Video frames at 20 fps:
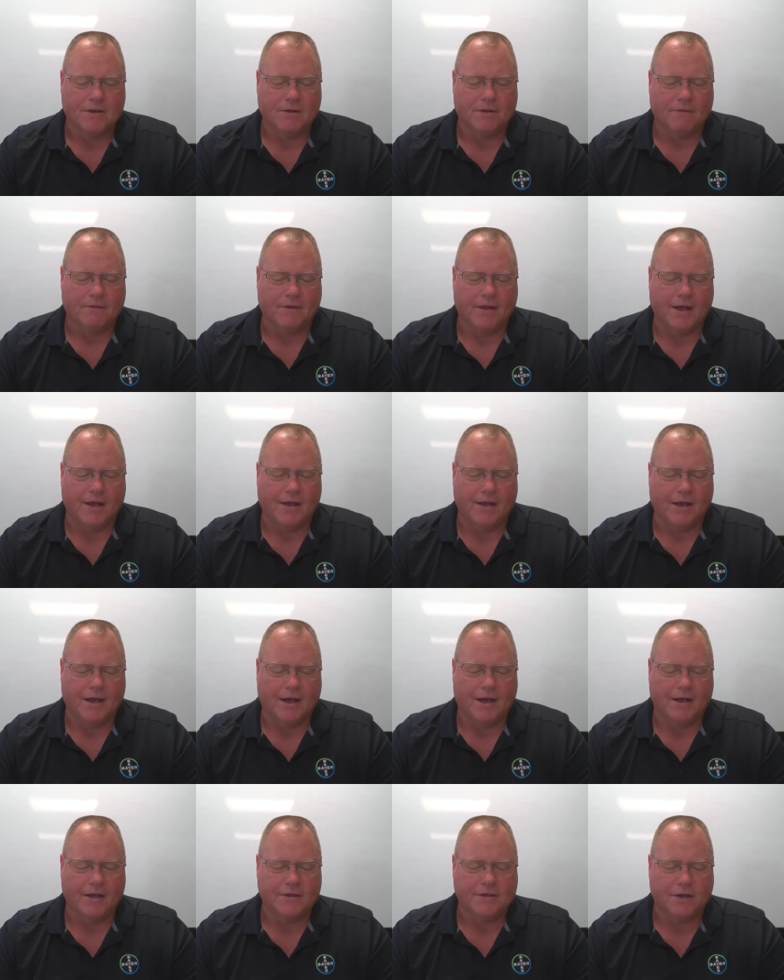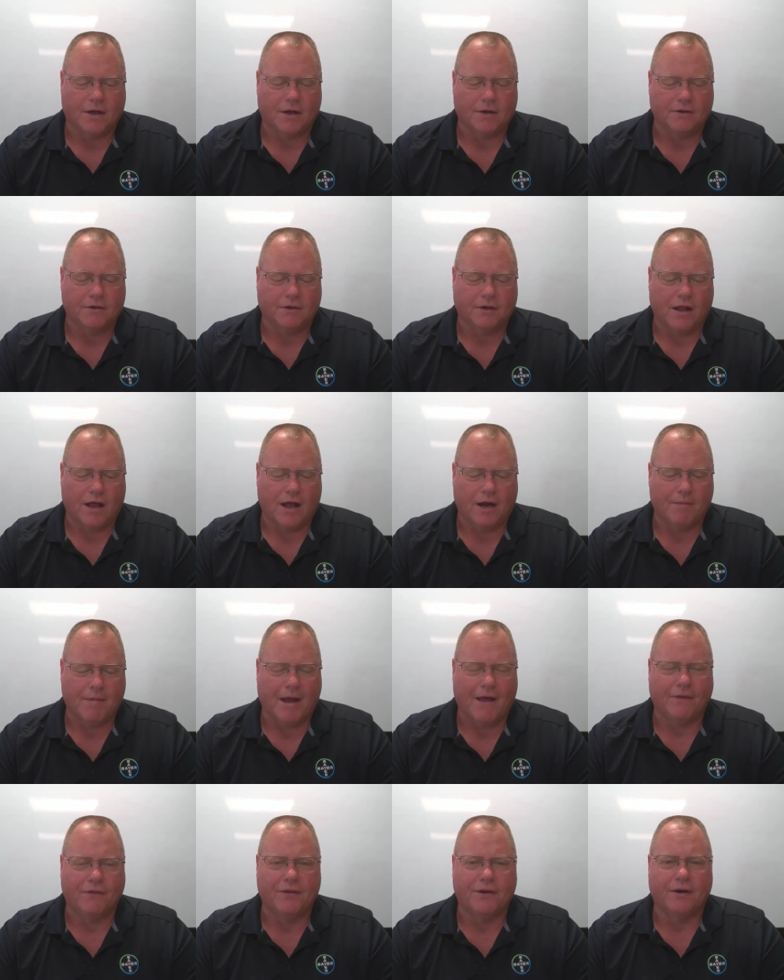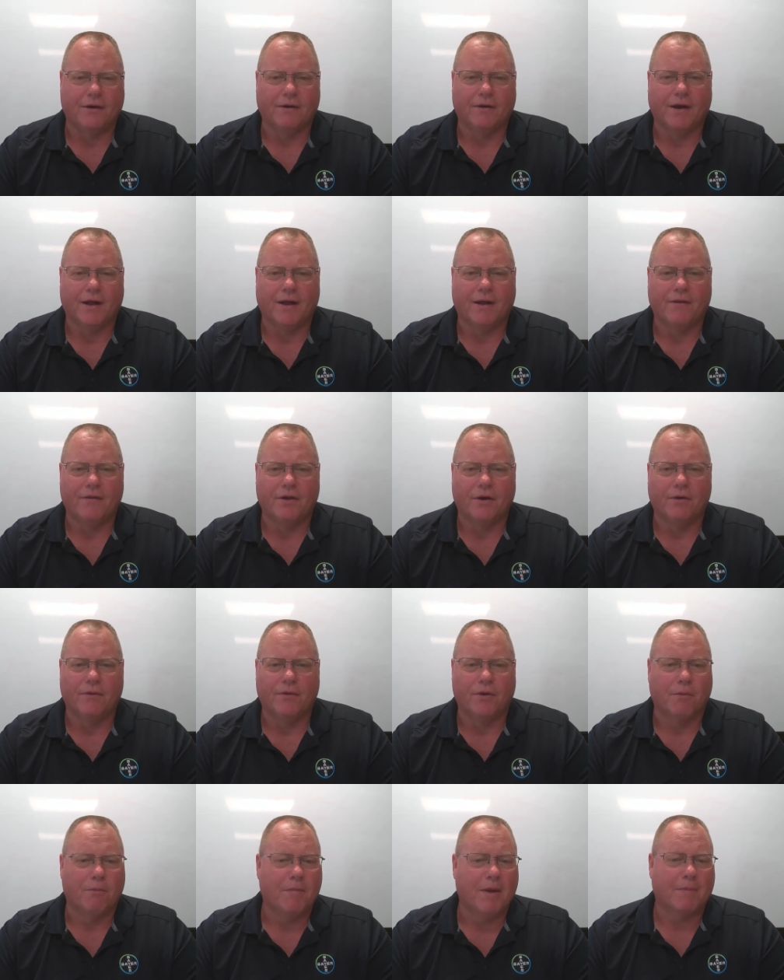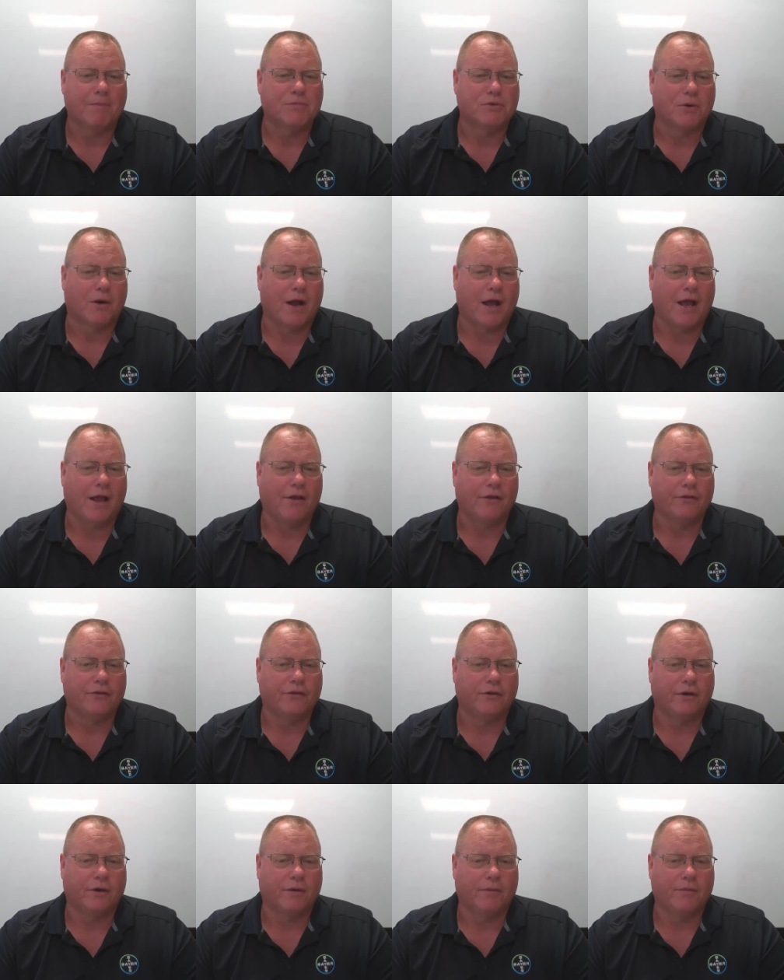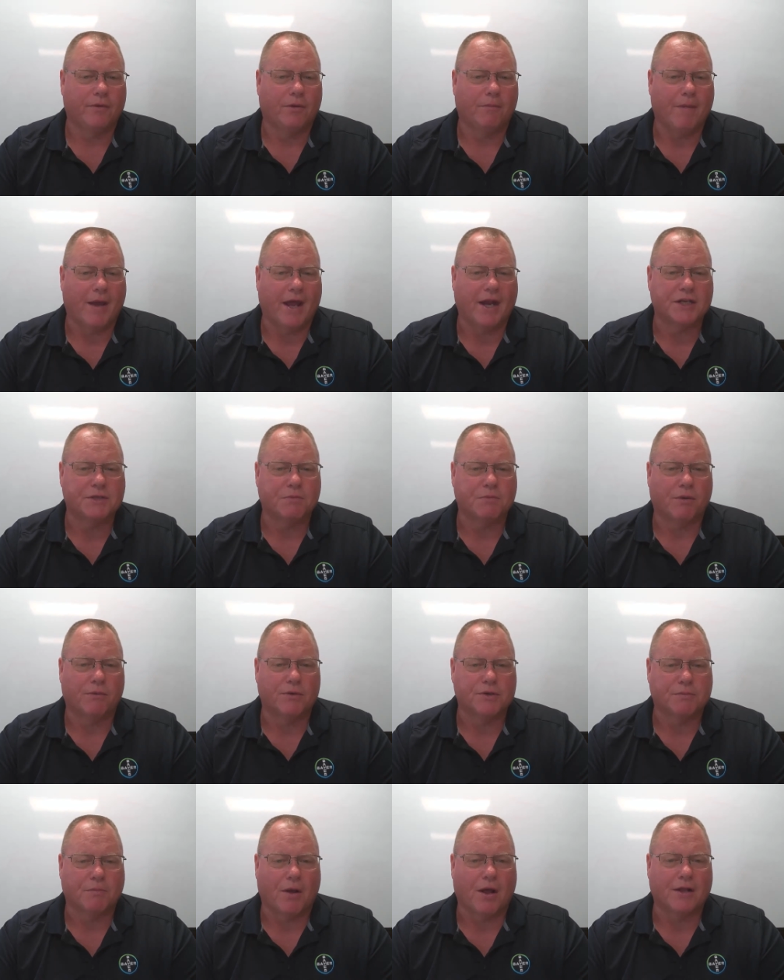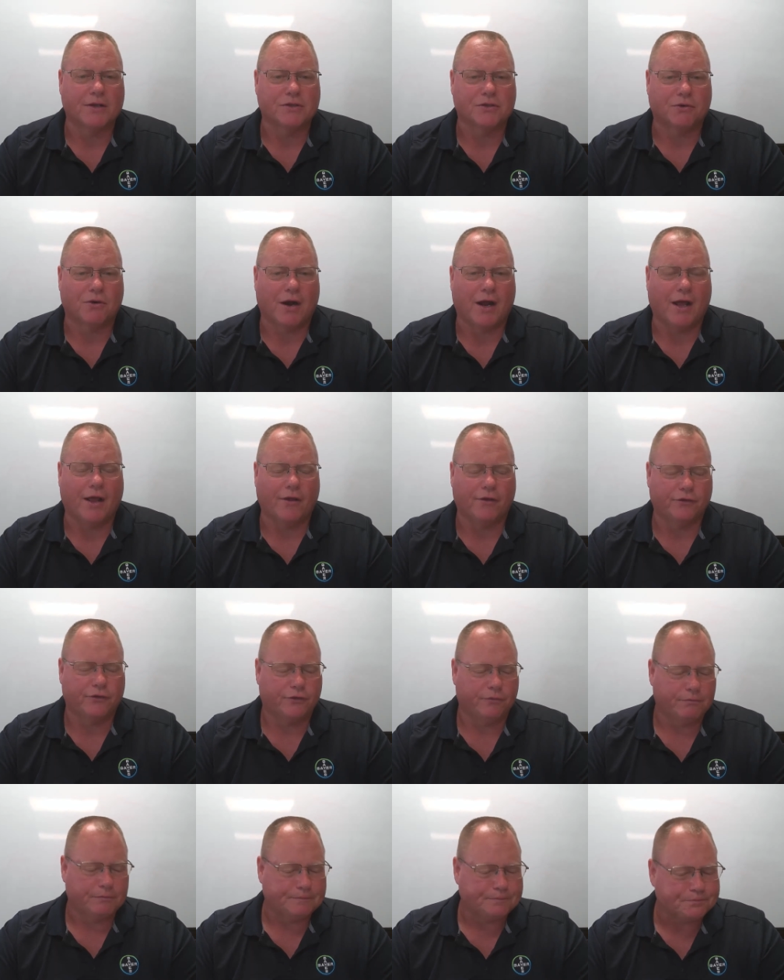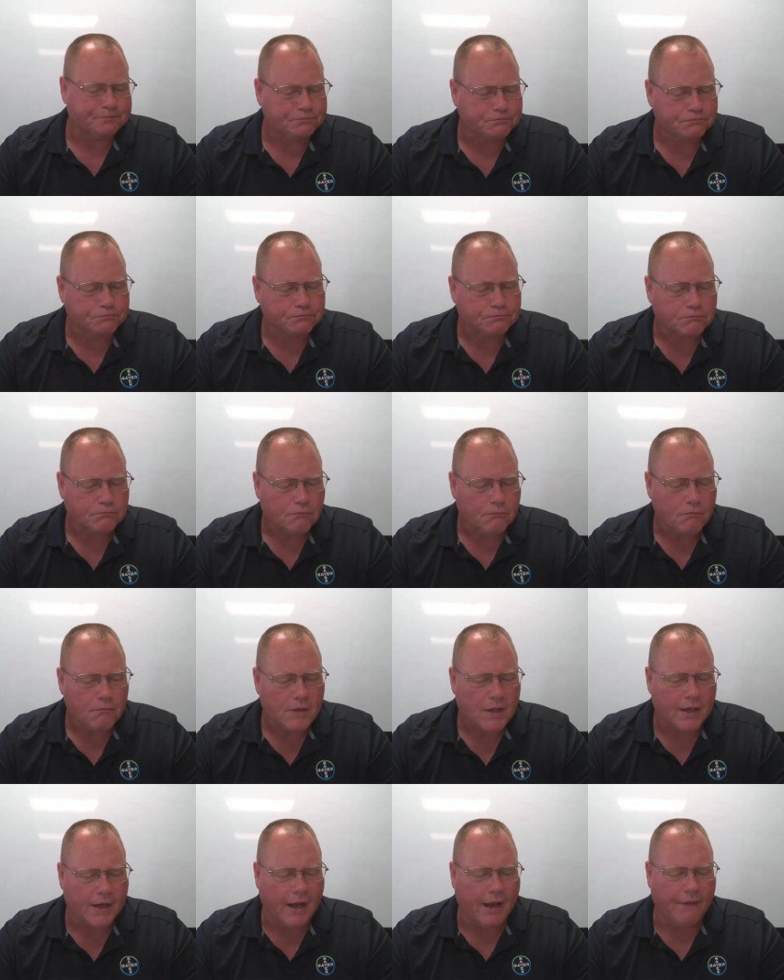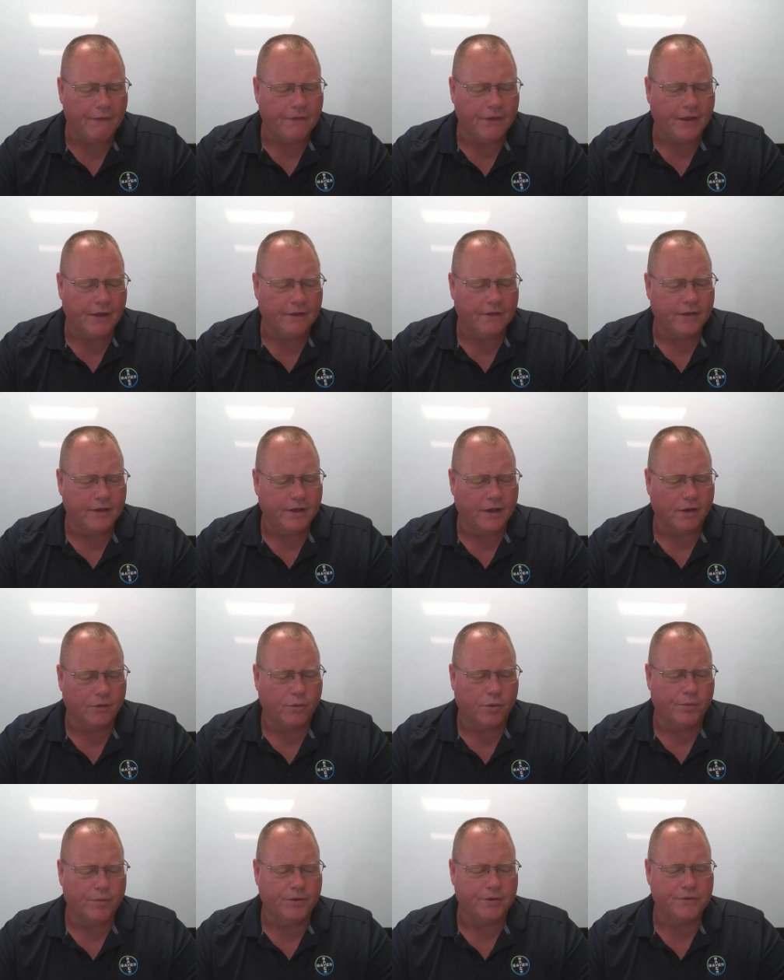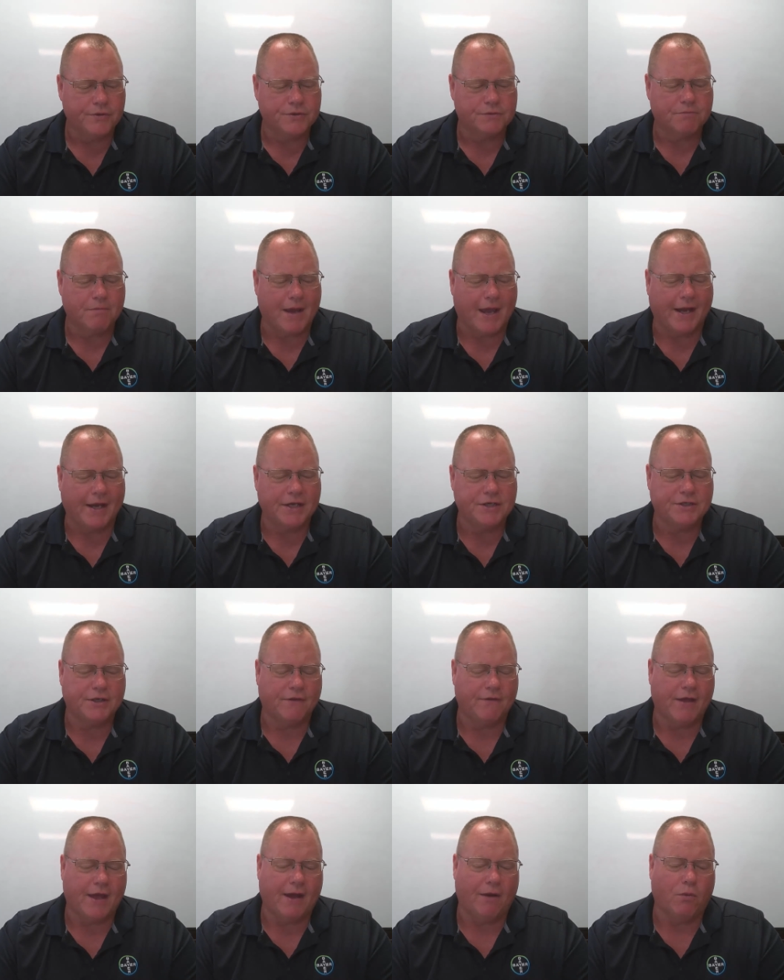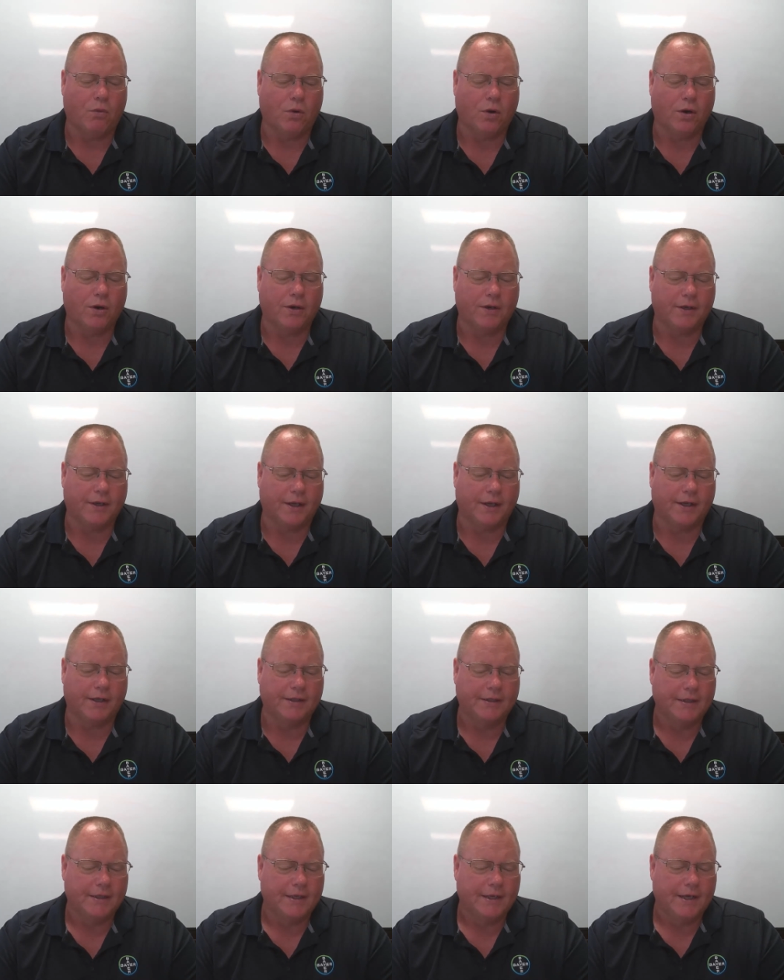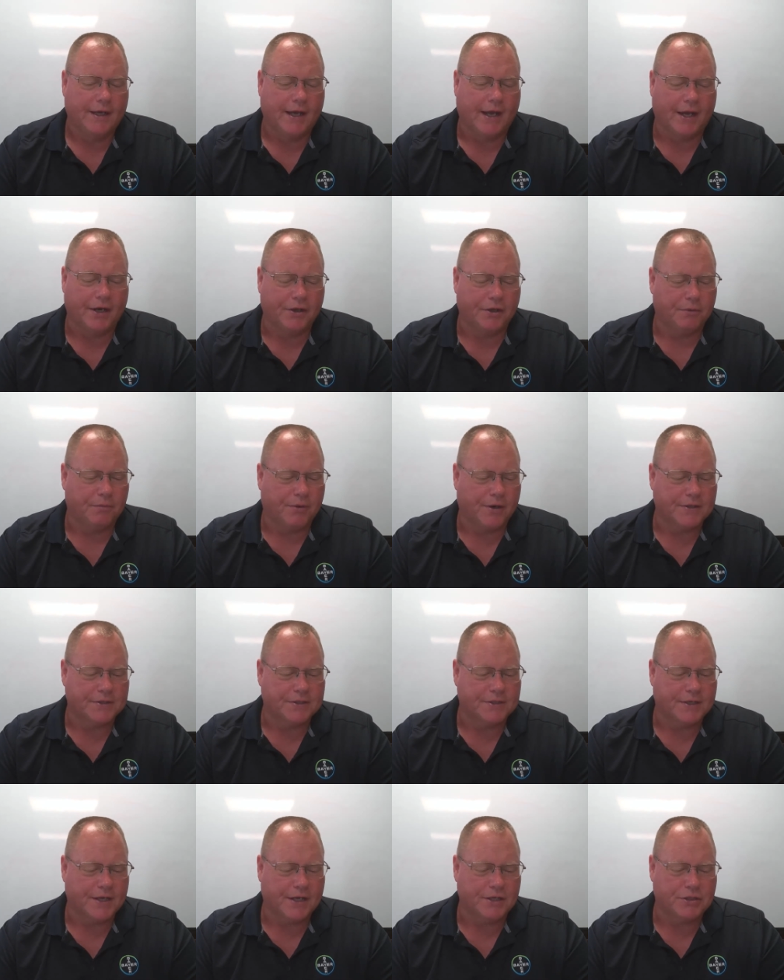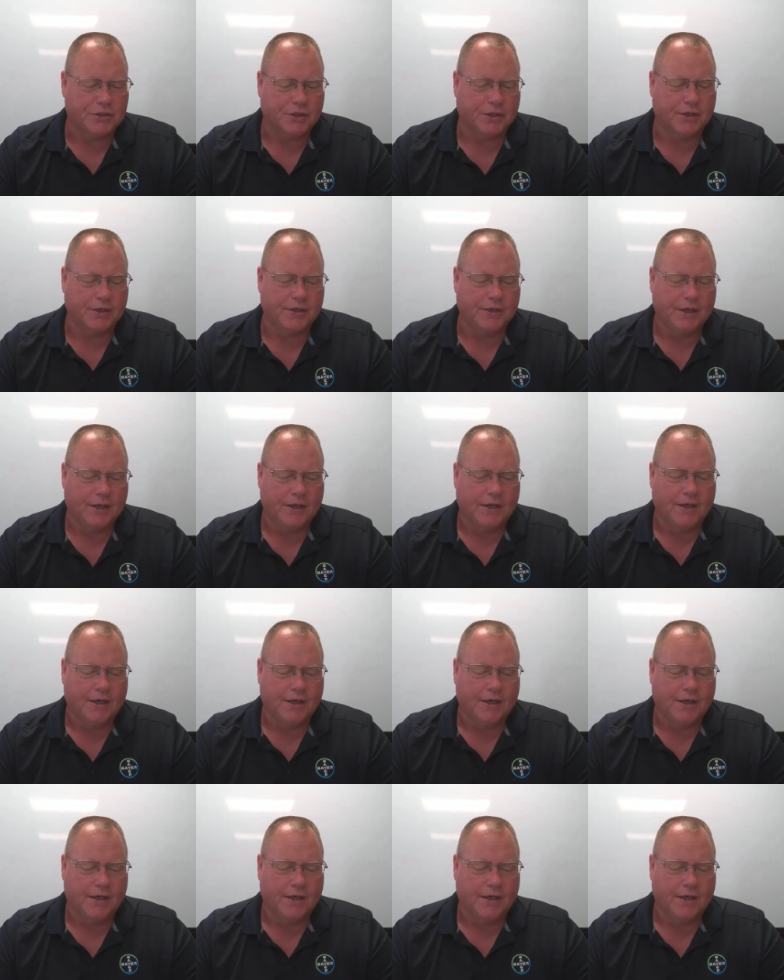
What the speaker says: They talked a lot about their MIP trials, their management response trials, and the young woman who's managing that work had a good presentation.